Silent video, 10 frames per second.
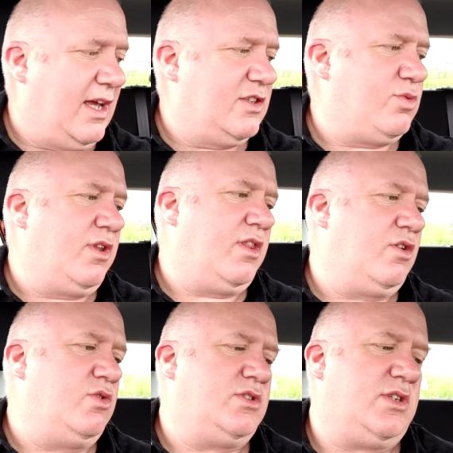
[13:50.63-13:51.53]
it's one of
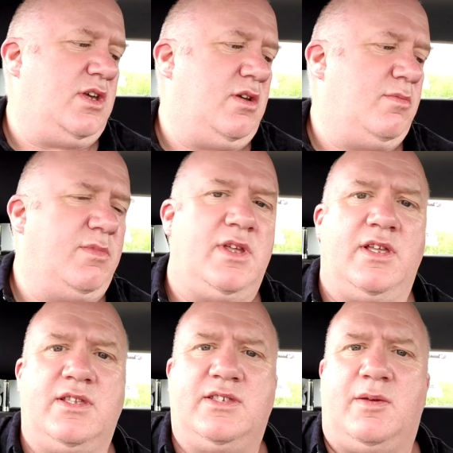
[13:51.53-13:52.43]
those um,
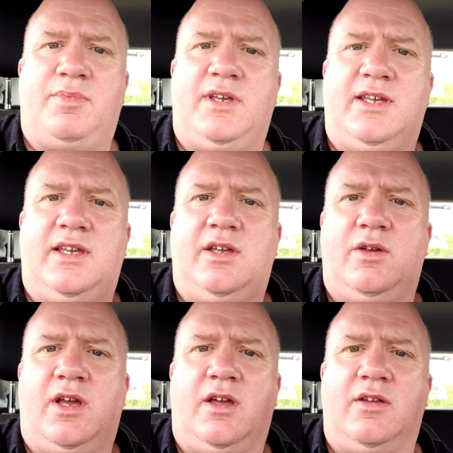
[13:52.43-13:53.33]

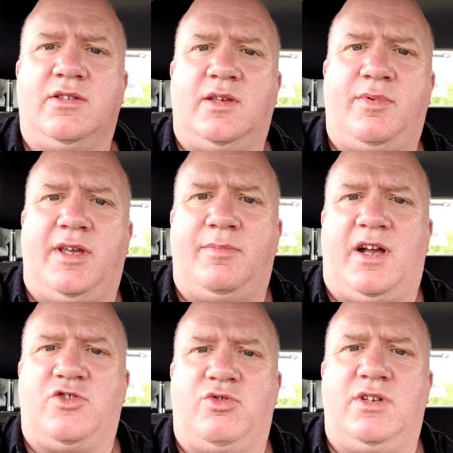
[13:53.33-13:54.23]
zippy uh, zippy
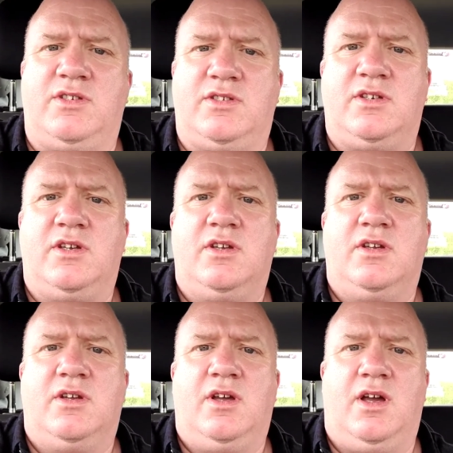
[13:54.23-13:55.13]
batteries,
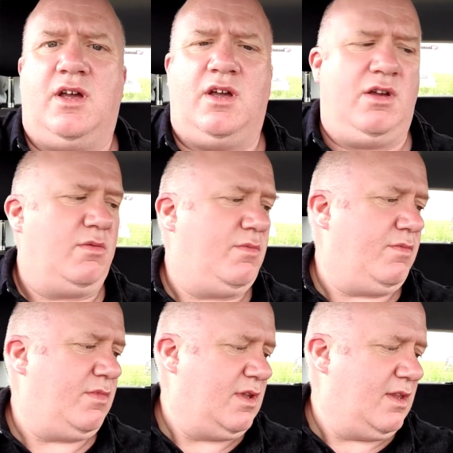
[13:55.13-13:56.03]

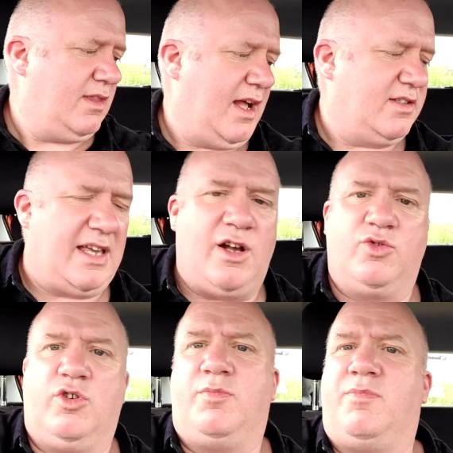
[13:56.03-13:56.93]
um, that's
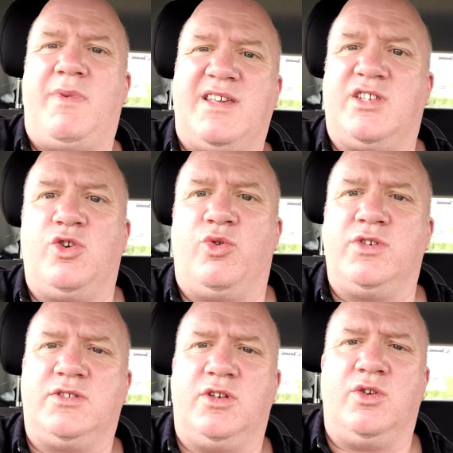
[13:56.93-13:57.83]
held up as they
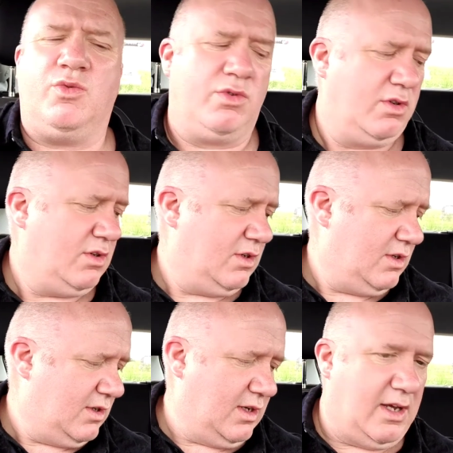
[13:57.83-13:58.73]
always do,
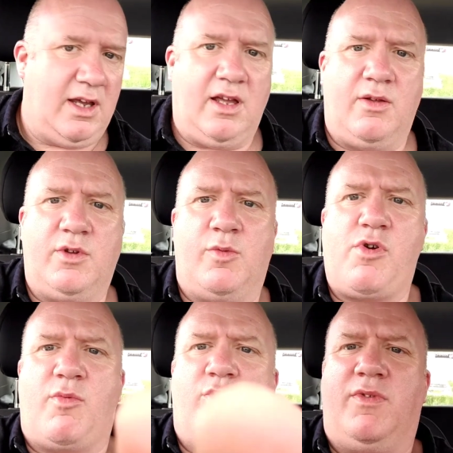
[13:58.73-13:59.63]
uh, no
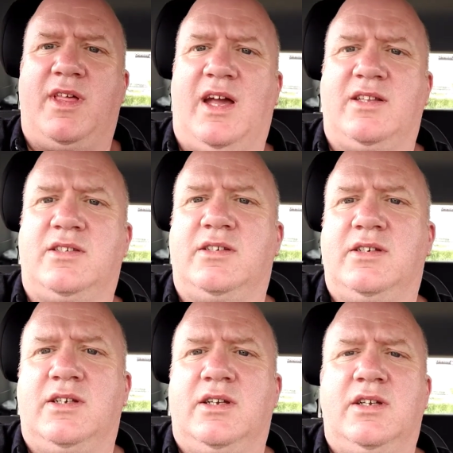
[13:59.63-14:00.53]
problem with that.
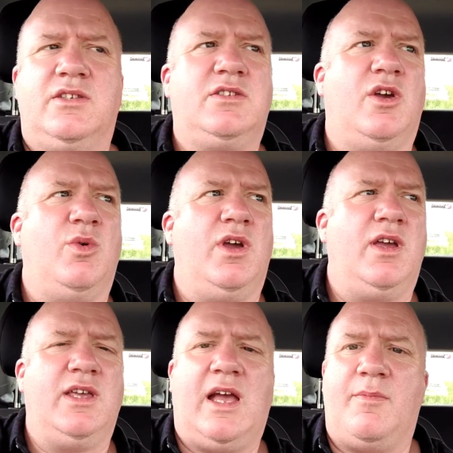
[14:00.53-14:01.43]
So
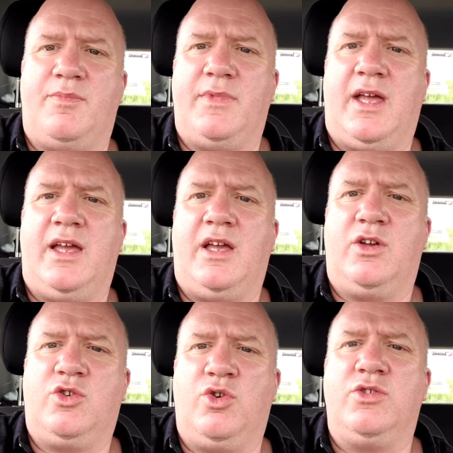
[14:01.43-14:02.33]
uh, yeah,
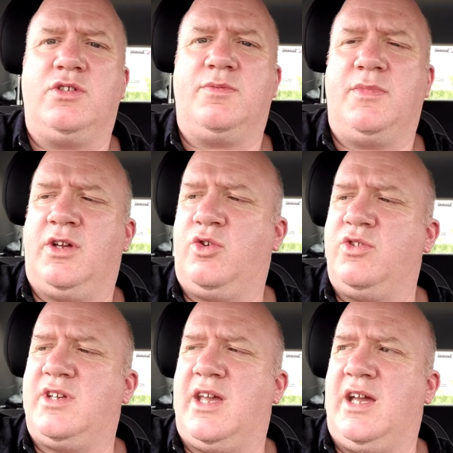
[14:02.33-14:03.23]
uh, good, a
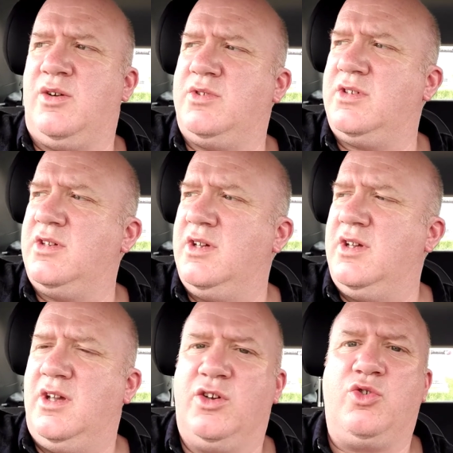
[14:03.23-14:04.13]
good day out,
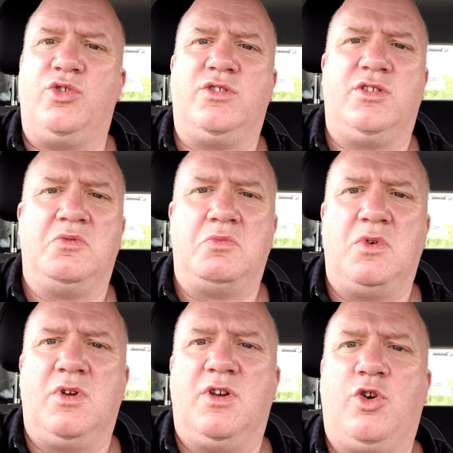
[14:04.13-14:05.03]
a good
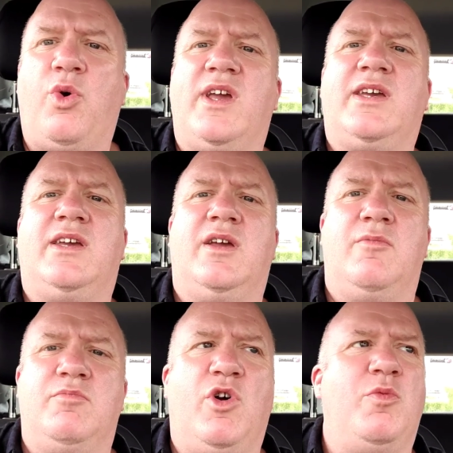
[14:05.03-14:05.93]
quick
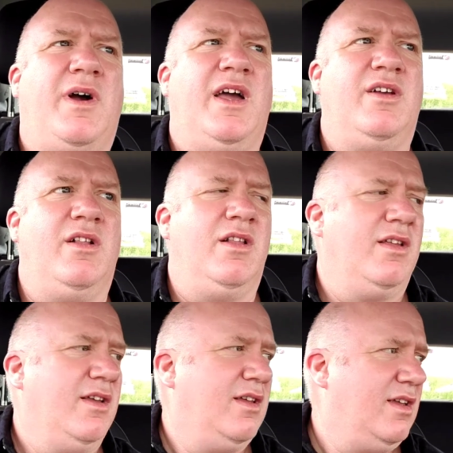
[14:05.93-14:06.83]
mobile
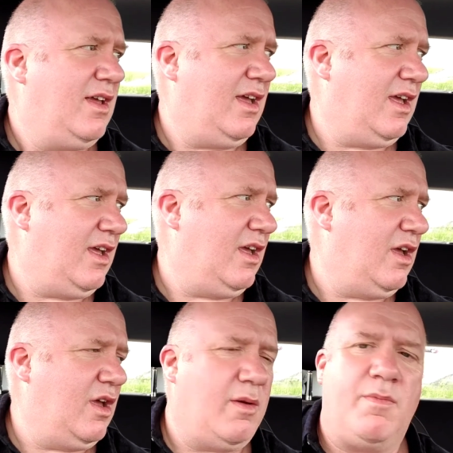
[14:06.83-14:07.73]

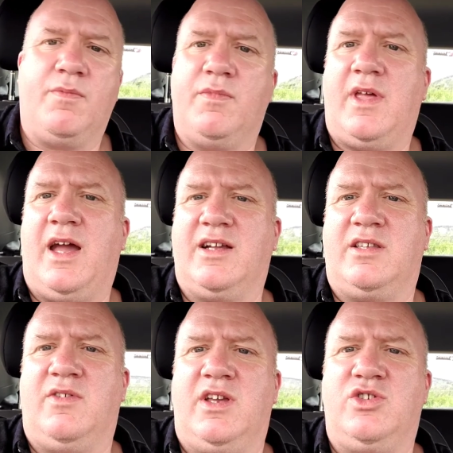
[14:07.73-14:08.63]
um,
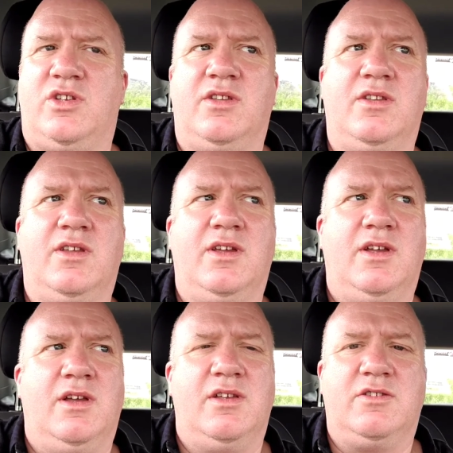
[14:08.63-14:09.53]
activation.
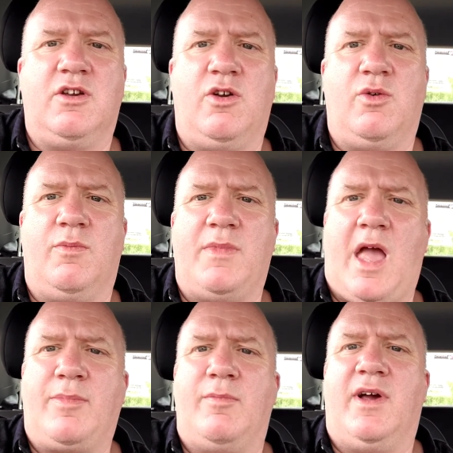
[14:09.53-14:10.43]
So
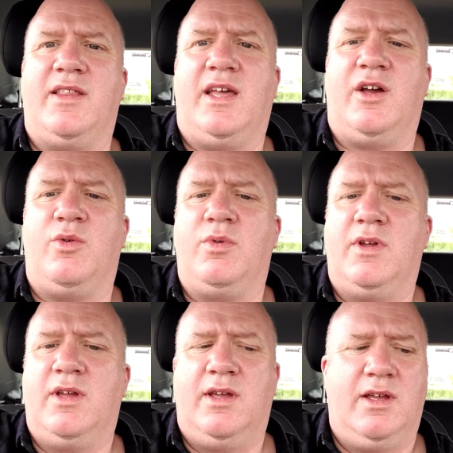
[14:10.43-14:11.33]
happy man now,
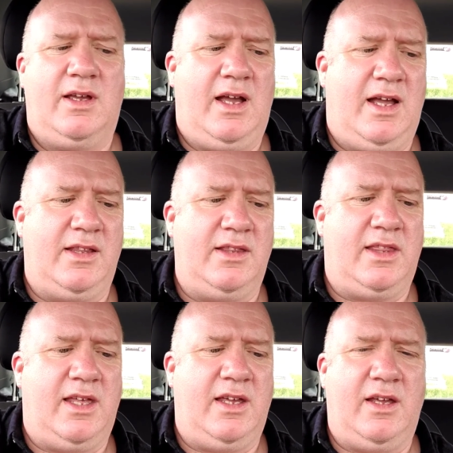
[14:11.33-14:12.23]
and
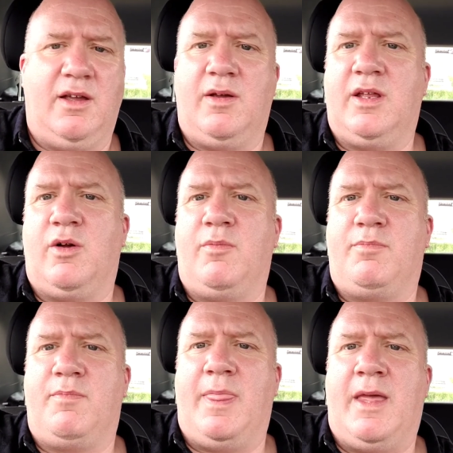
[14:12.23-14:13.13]
uh, you know,
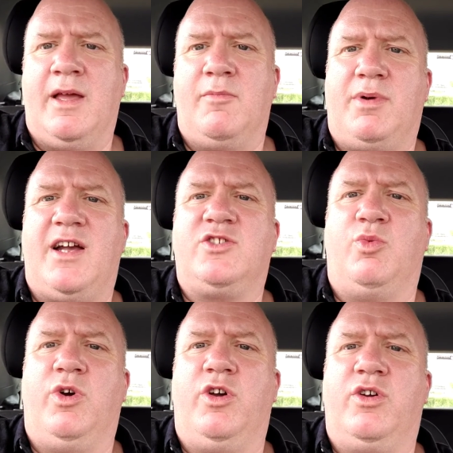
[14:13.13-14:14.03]
back
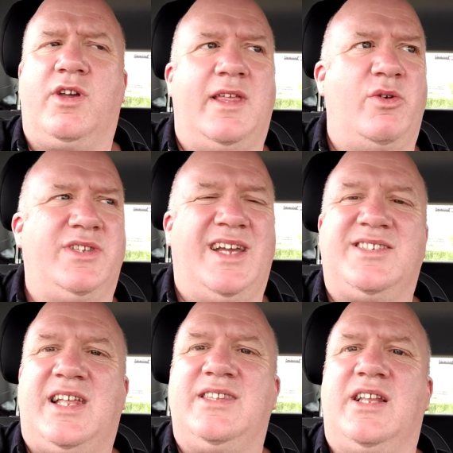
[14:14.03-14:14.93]
to work. That was an
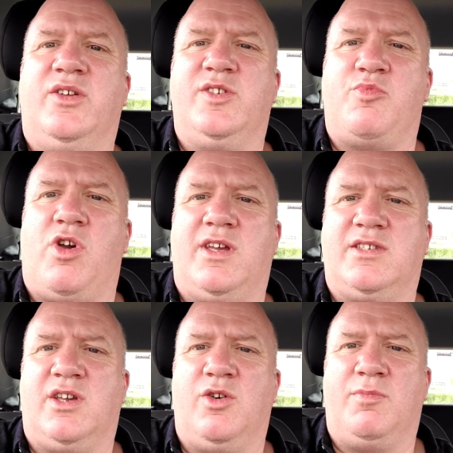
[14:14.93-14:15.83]
extended lunch
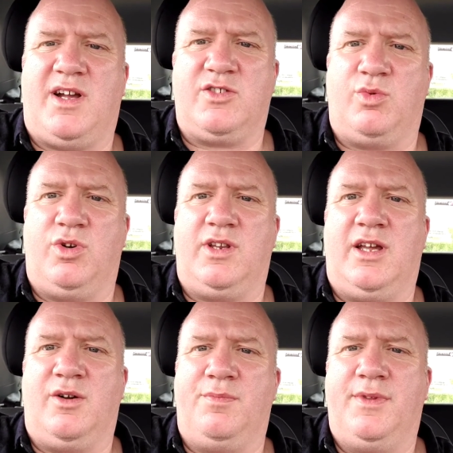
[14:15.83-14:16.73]
break, so back to work
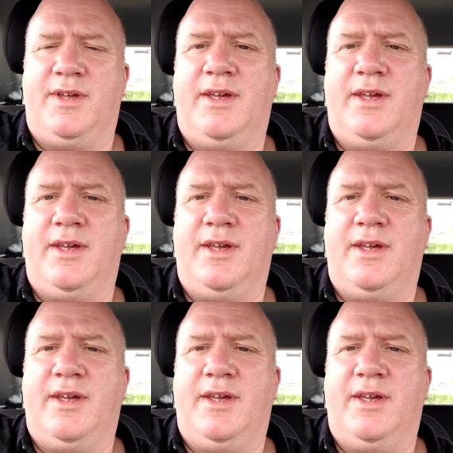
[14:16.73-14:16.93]
now,